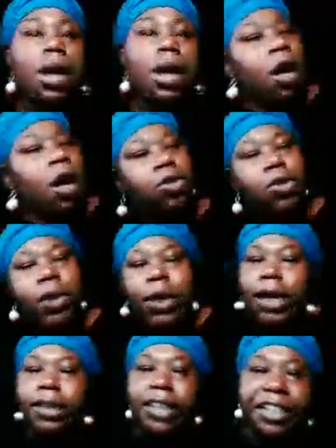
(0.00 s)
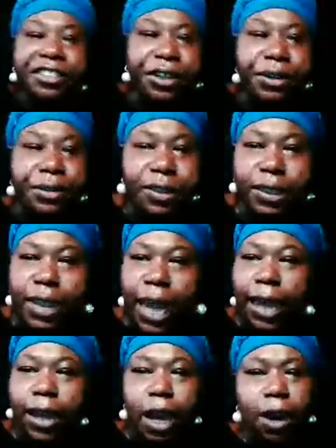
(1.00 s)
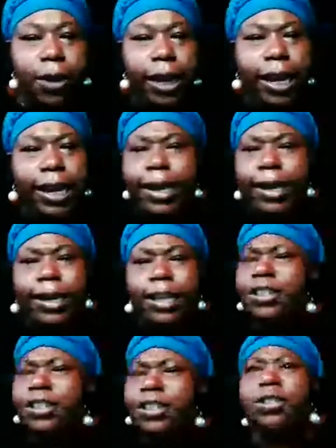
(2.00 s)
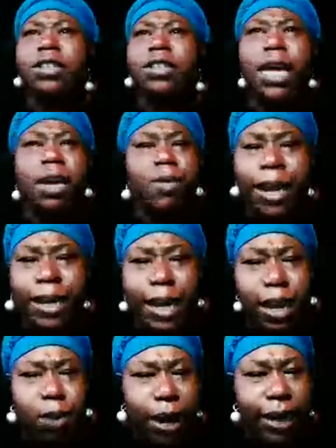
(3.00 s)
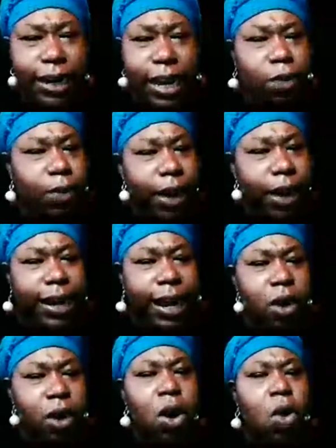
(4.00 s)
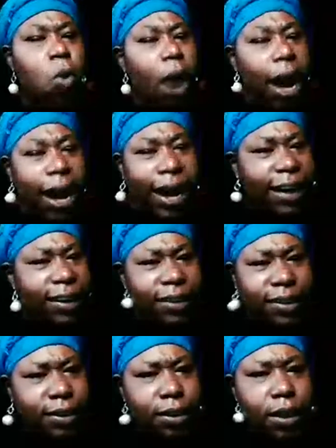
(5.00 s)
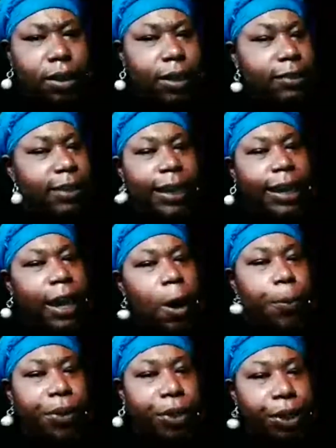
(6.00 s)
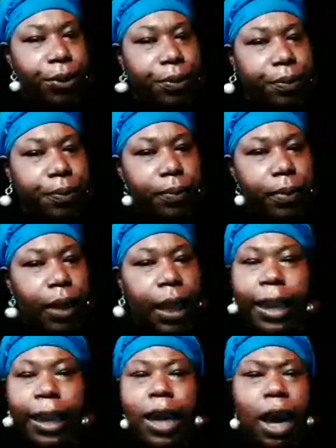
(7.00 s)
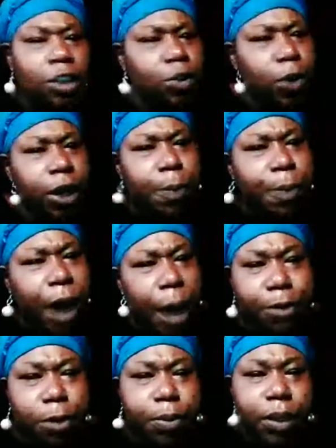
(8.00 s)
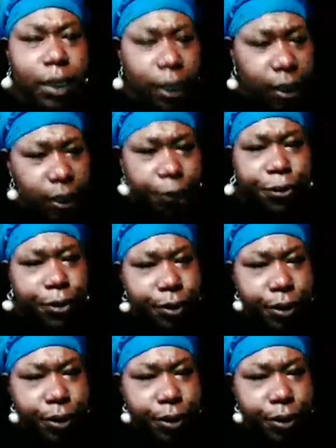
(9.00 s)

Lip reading: Oh, you can cut that shit loose today. Go ahead, cut that shit loose today, right now, right now, right now. Why? Because they ain't helping you. And contrary to popular belief,